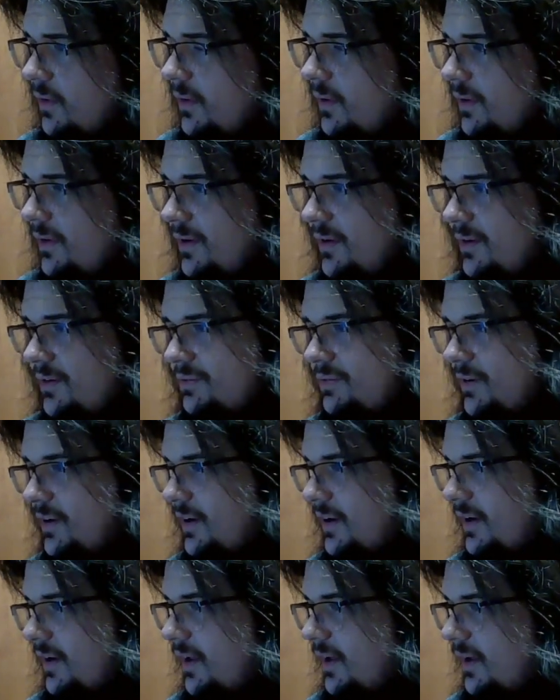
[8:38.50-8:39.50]
Oh
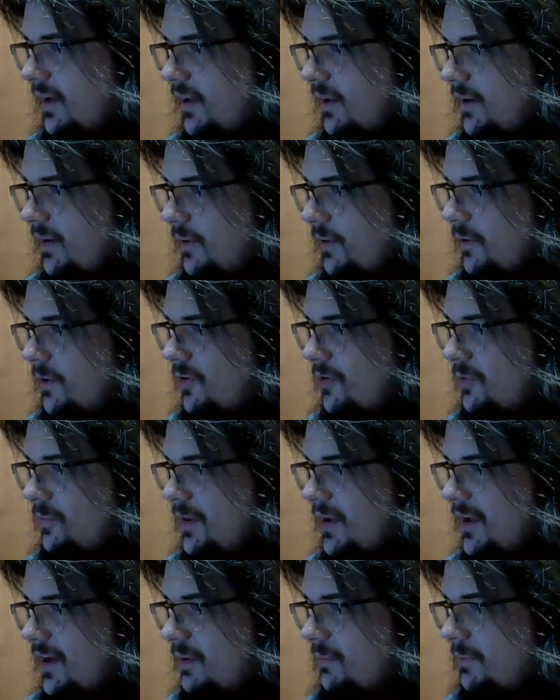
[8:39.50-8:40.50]
fucking hey, I don't know,
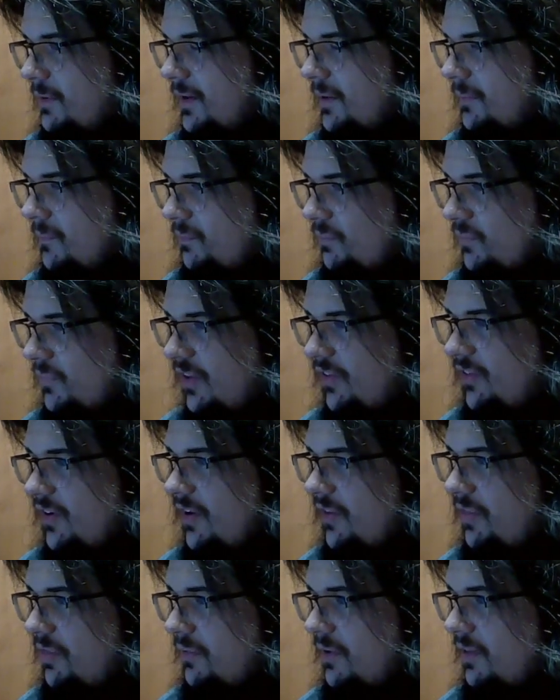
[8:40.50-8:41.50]
man. I mean, he's
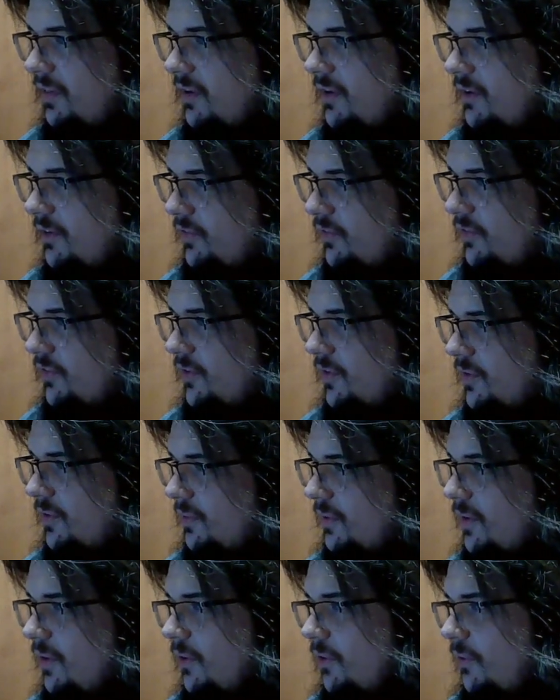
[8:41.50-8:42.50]
got 3 losses in a
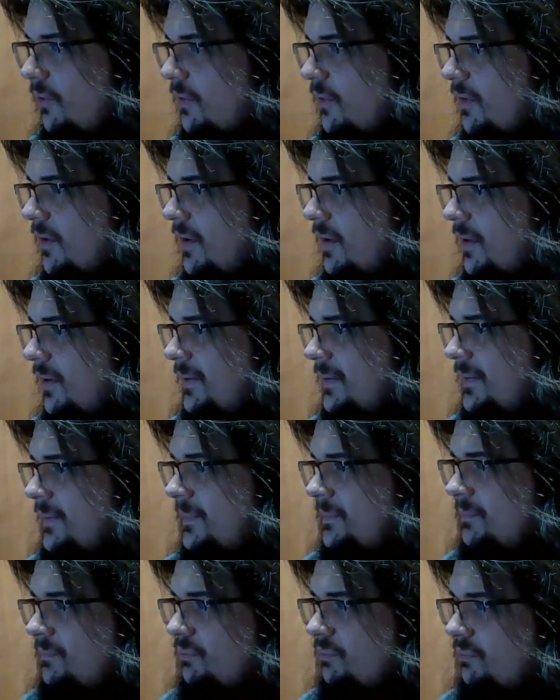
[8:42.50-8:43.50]
row,
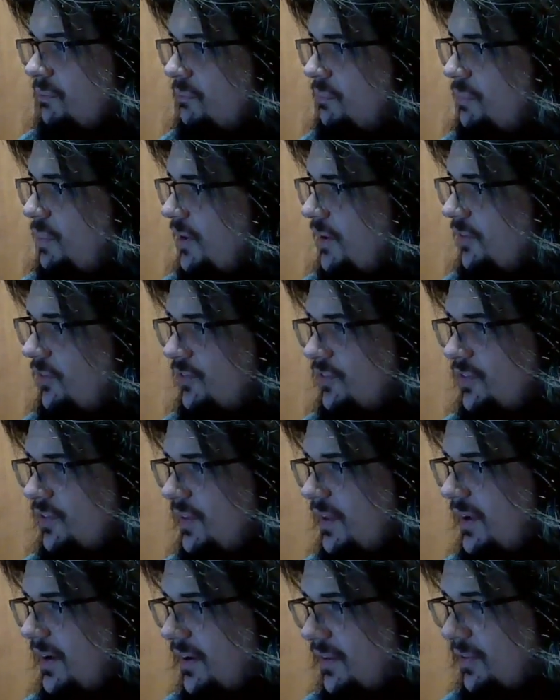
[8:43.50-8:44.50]
but it's to
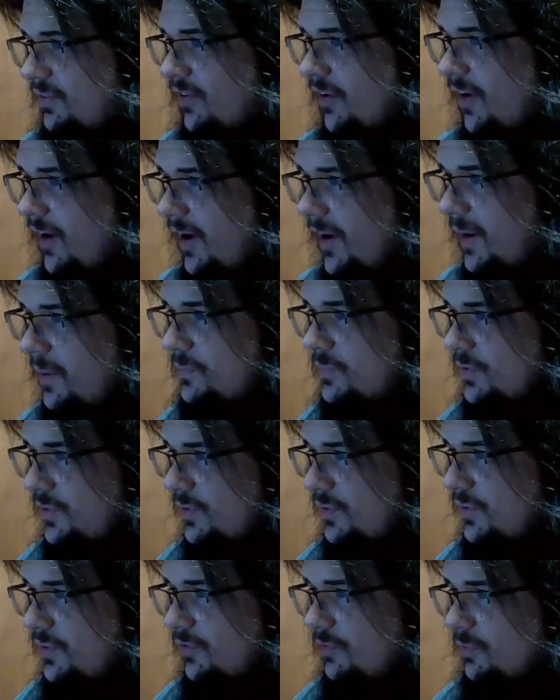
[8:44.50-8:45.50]
like top
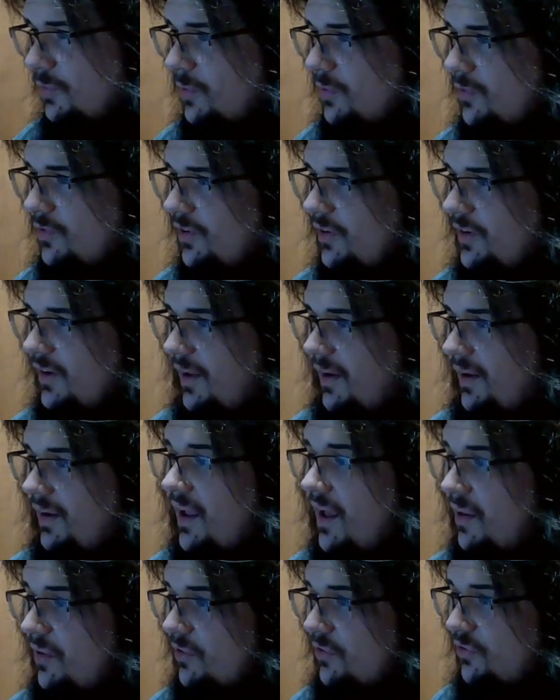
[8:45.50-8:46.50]
dudes. We were talking
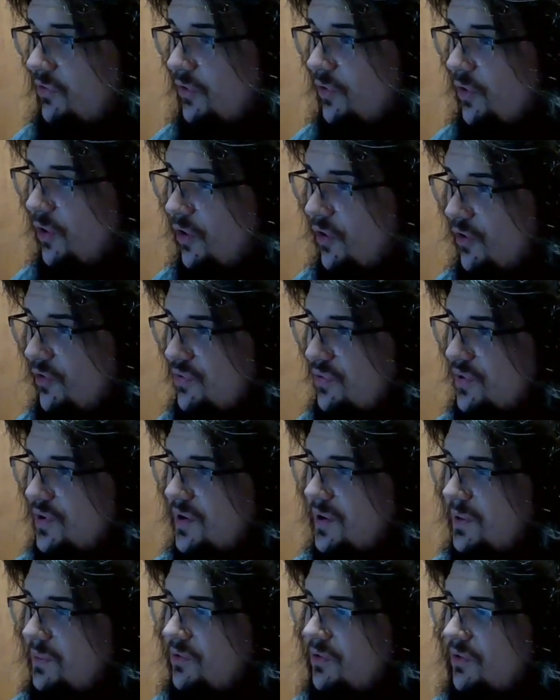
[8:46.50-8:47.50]
Alistair
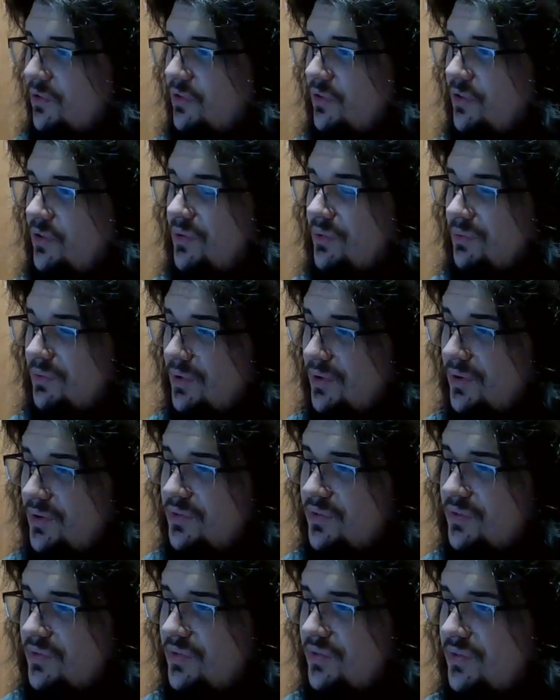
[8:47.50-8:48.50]
Overeem, Jairzinho
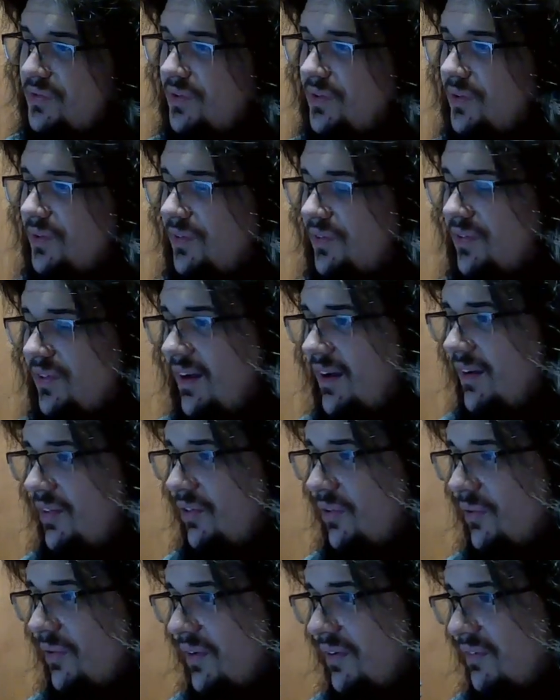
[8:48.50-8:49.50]
Rosenstruck, Tai
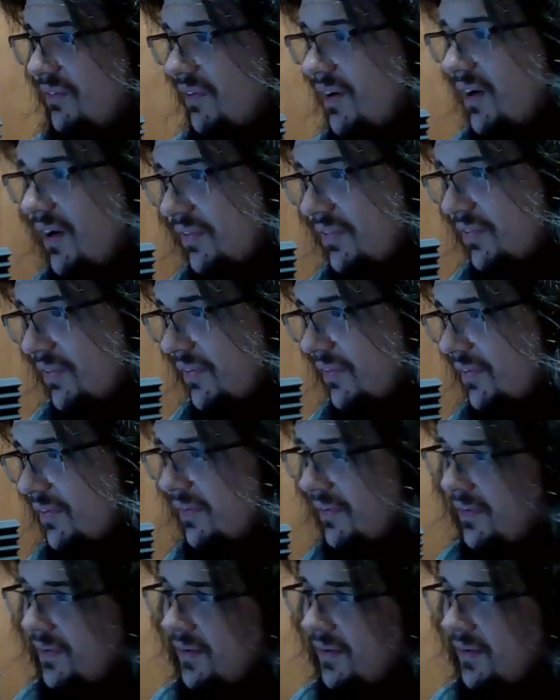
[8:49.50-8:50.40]
Tuivasa,